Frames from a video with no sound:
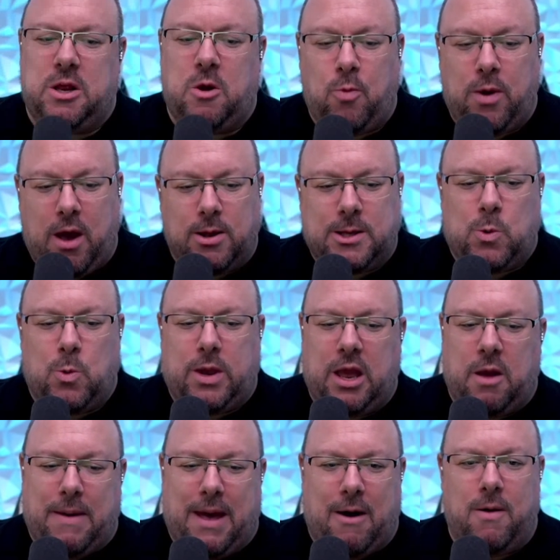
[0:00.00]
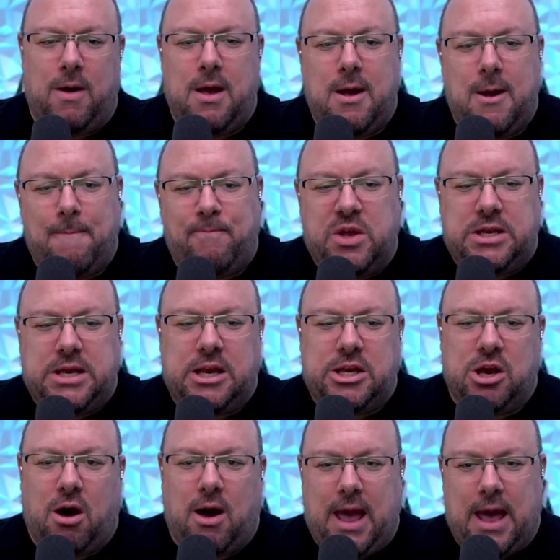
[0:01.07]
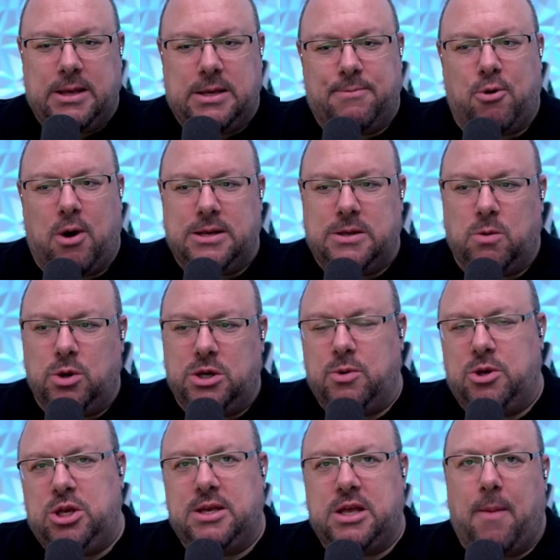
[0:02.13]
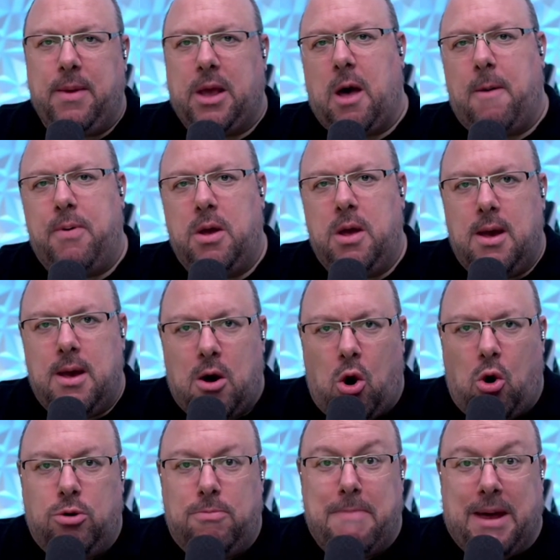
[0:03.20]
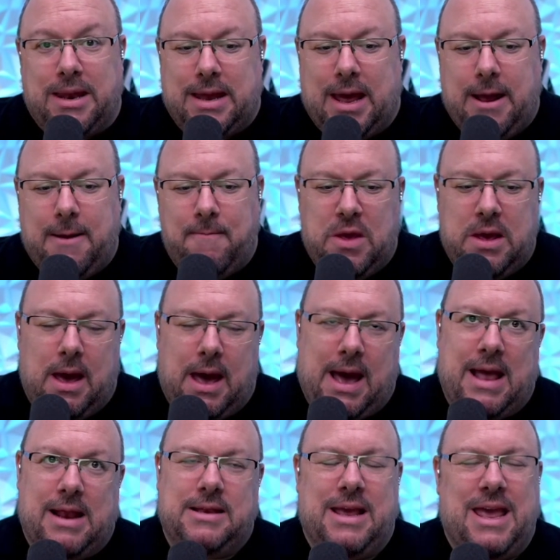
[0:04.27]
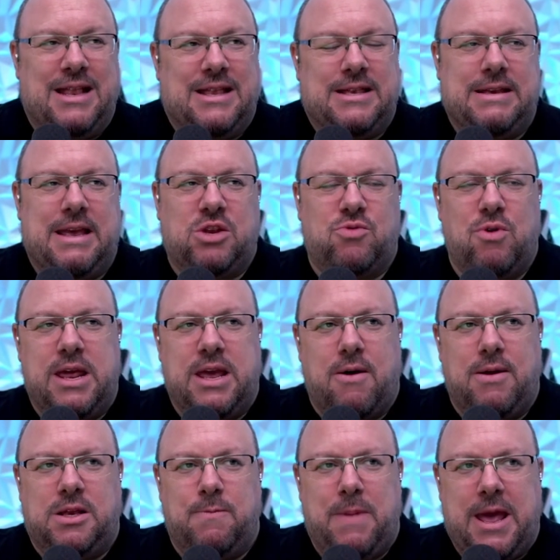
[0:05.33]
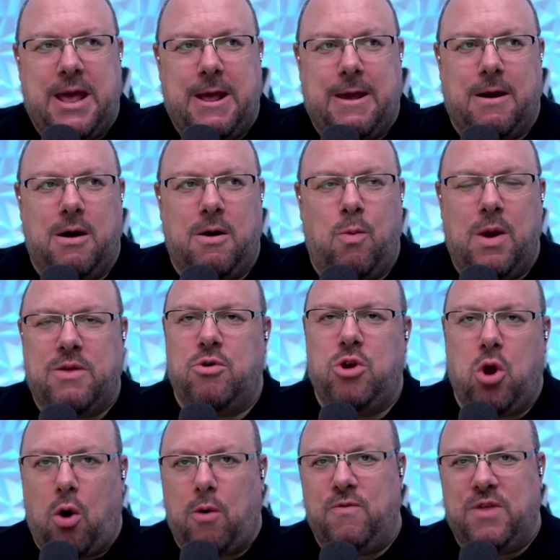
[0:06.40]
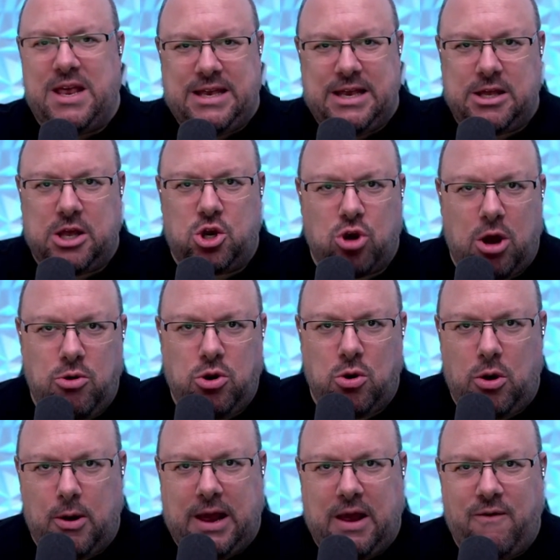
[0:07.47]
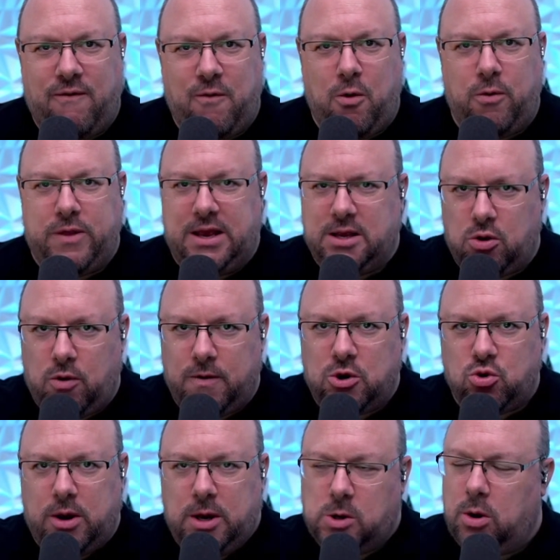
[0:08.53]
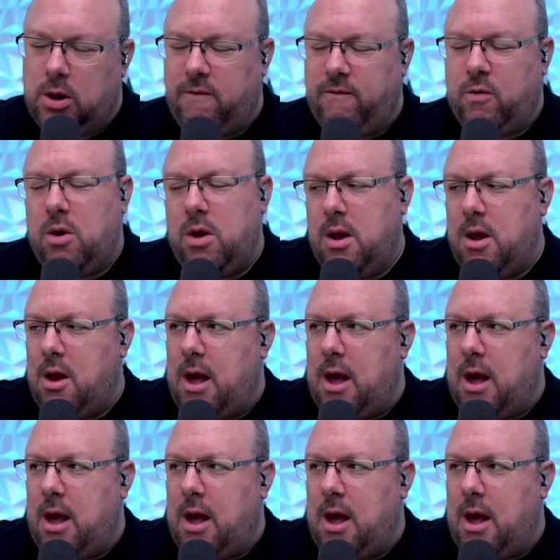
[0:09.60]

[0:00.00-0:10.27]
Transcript: afternoon. We are talking about the DJI Enterprise launch, which is coming up on Monday. And it's really going to be whether or not this is the drone you're looking for. These are not the droids you're looking for.